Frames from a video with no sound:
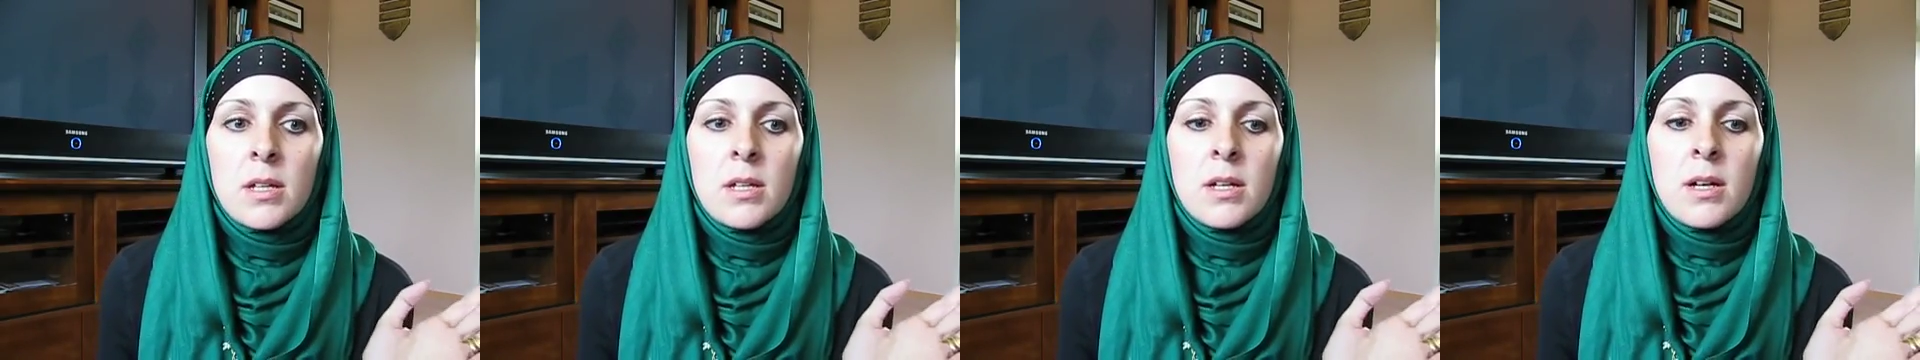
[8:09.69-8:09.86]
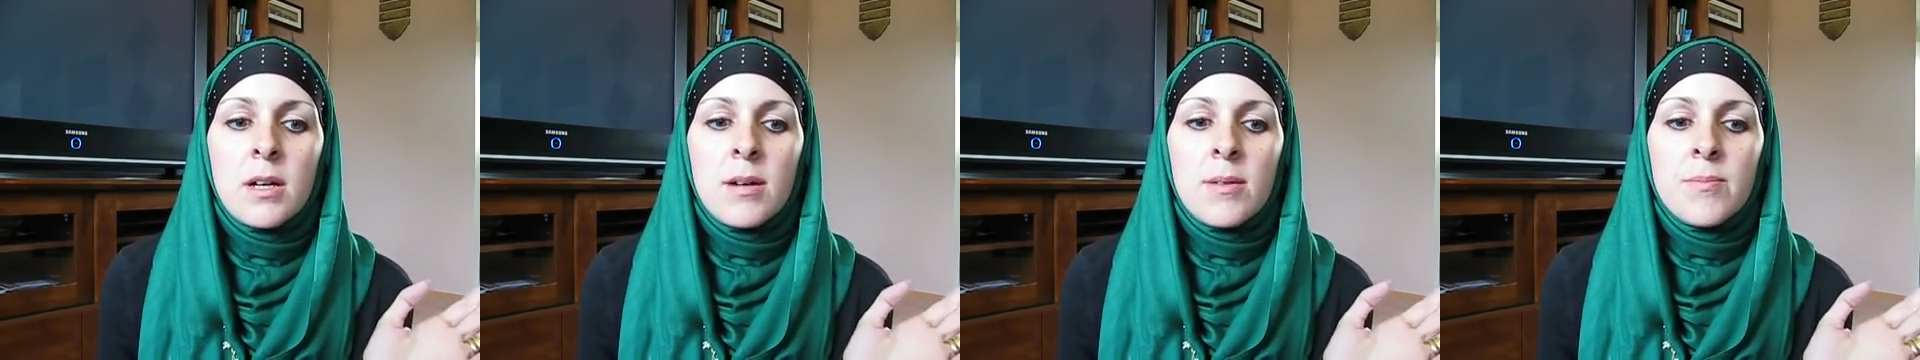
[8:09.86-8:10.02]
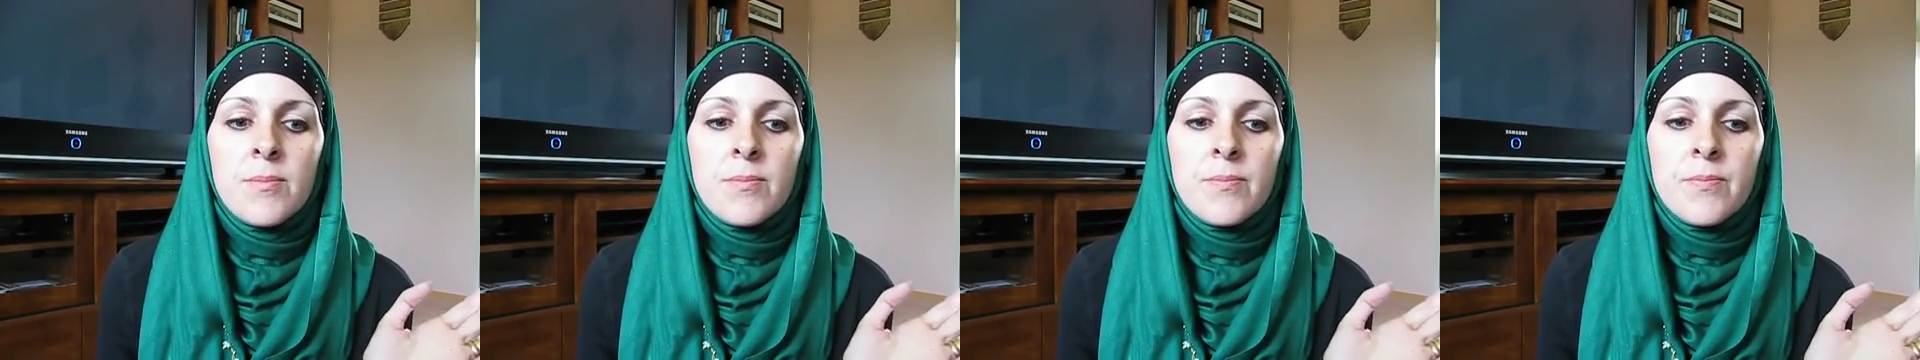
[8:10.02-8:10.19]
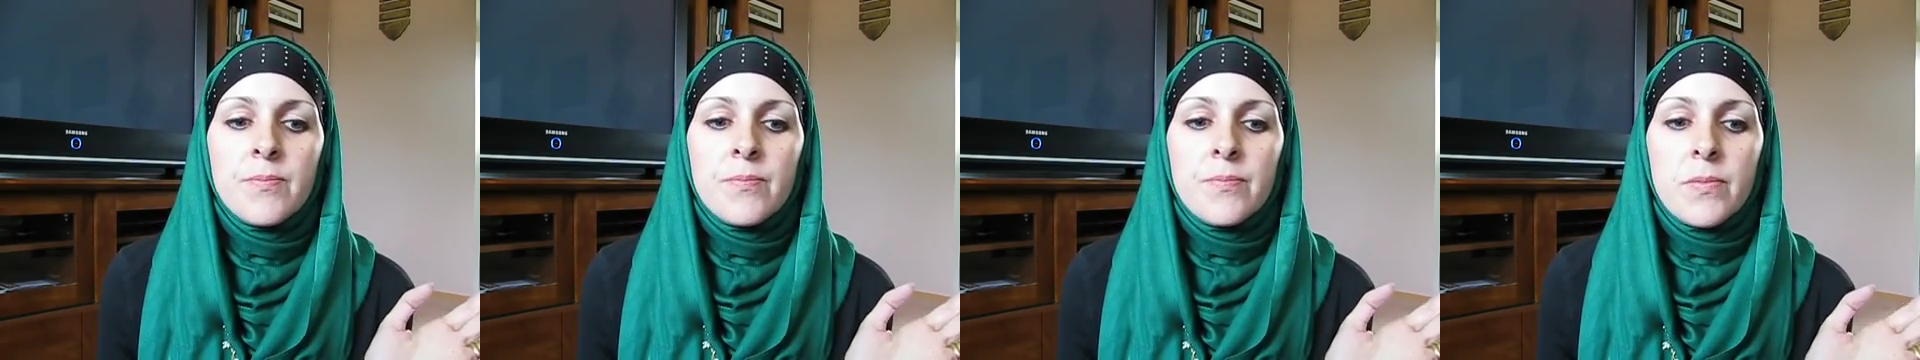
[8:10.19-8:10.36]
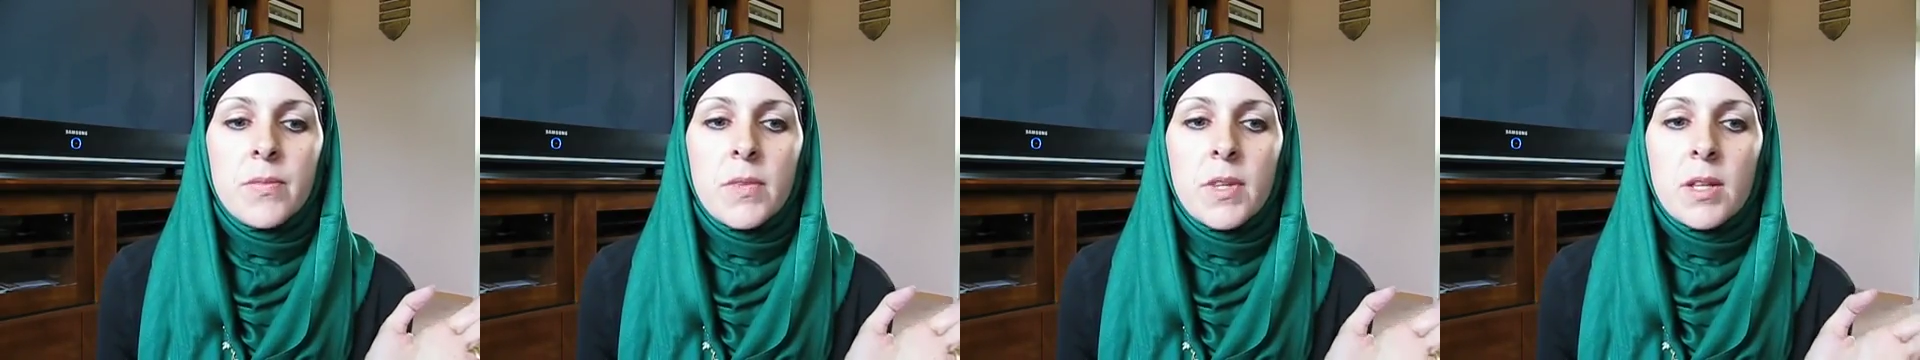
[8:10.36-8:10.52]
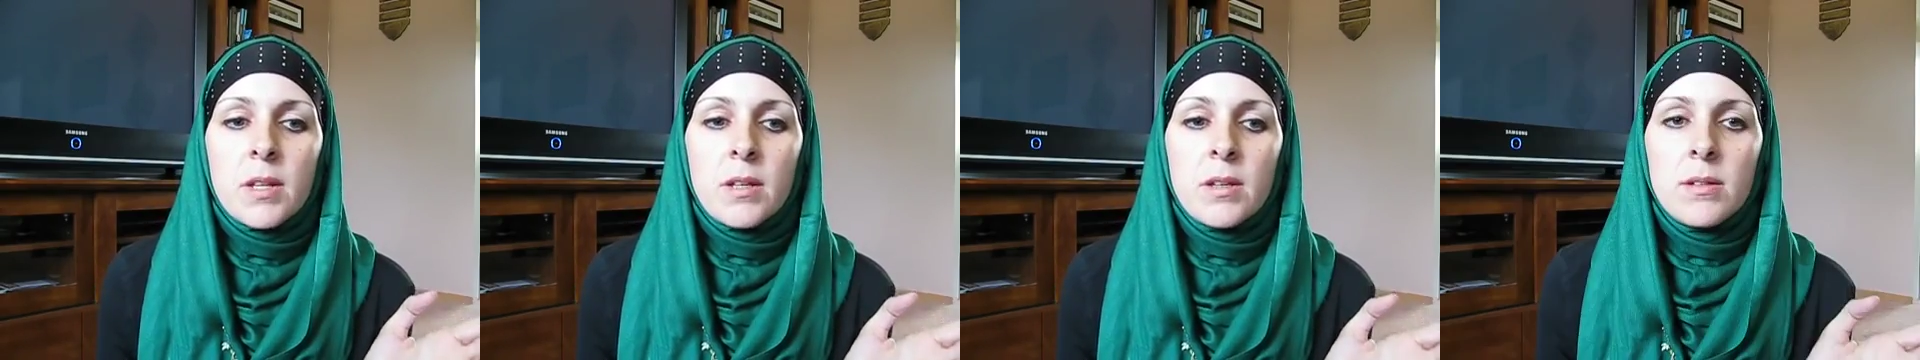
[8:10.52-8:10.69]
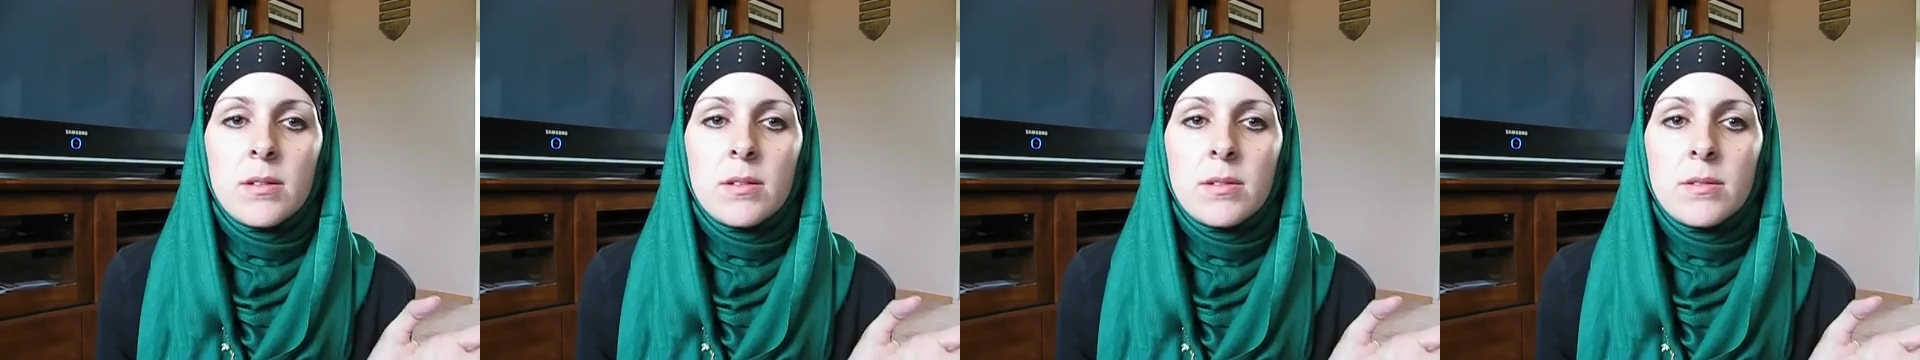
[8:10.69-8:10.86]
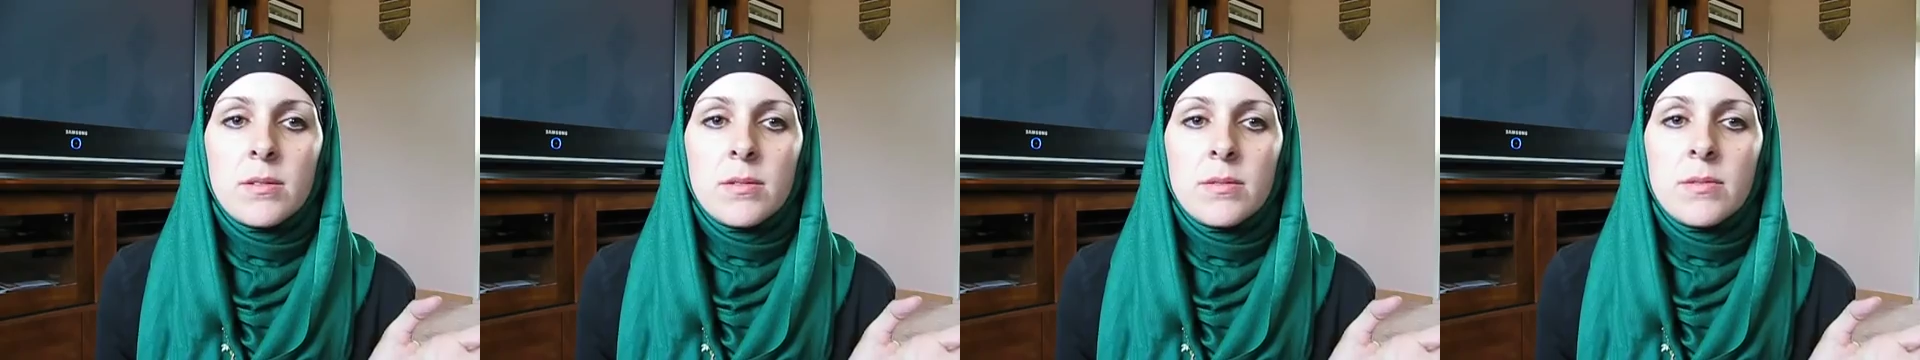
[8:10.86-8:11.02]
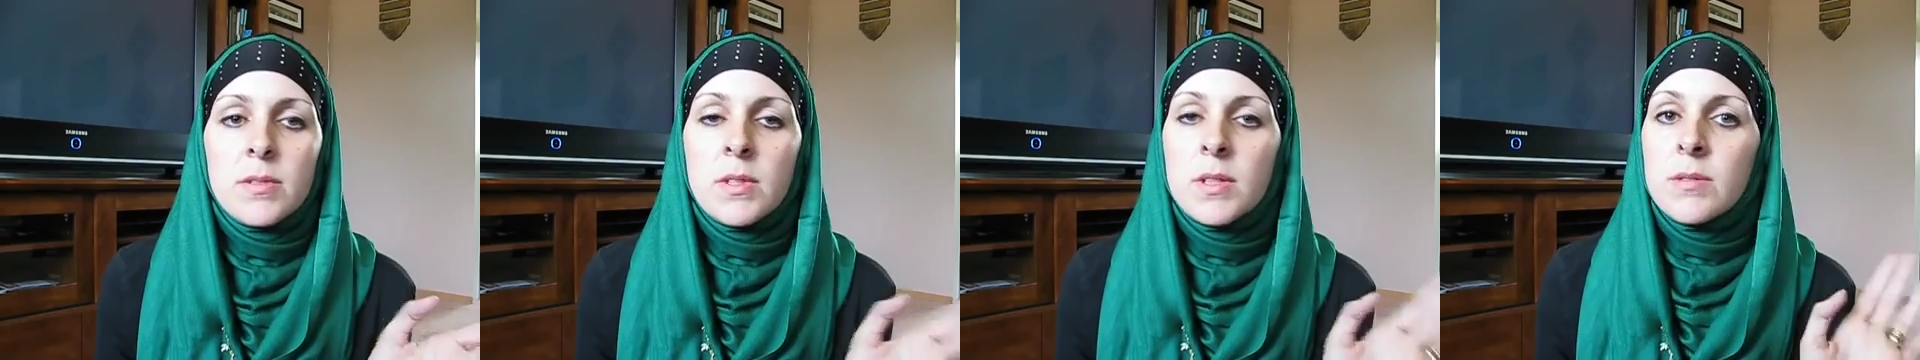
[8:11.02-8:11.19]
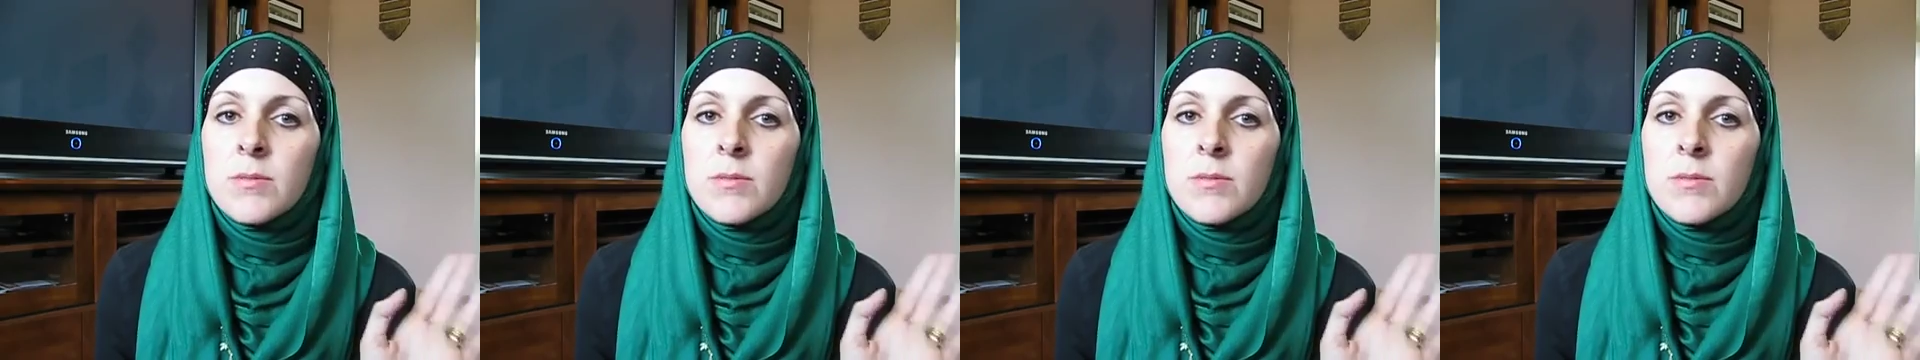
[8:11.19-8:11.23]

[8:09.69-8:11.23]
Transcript: the